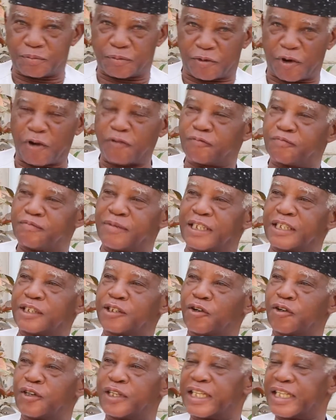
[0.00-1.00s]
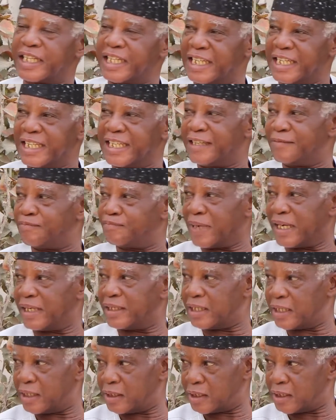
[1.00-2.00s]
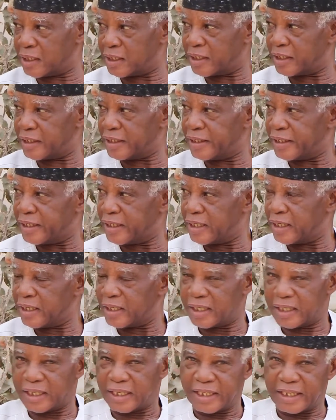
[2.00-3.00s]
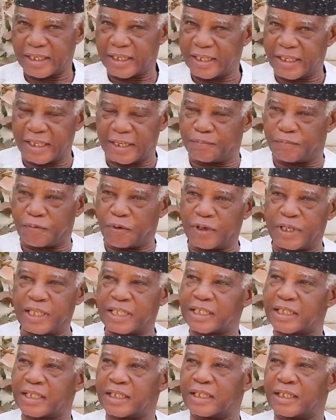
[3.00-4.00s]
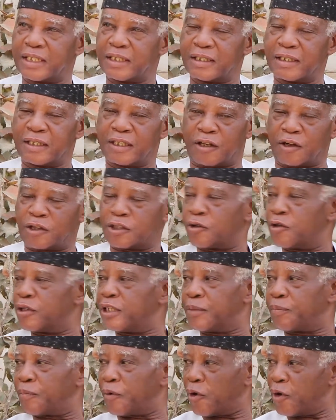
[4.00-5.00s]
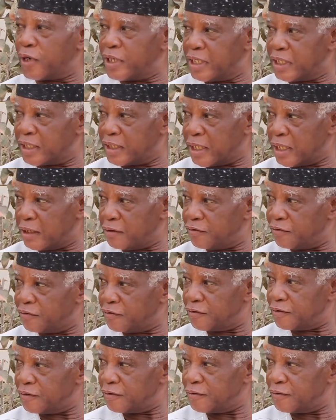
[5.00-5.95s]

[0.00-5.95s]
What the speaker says: Prof mentioned independence. The police does not deploy itself.